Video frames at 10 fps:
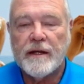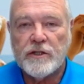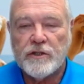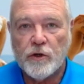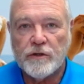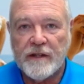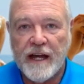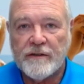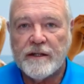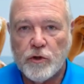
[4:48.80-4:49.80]
So if you
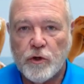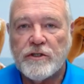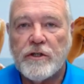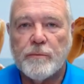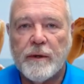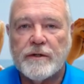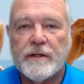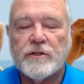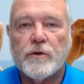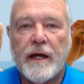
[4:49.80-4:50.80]
have any questions about
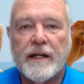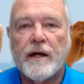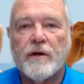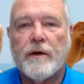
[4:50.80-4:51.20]
this or any other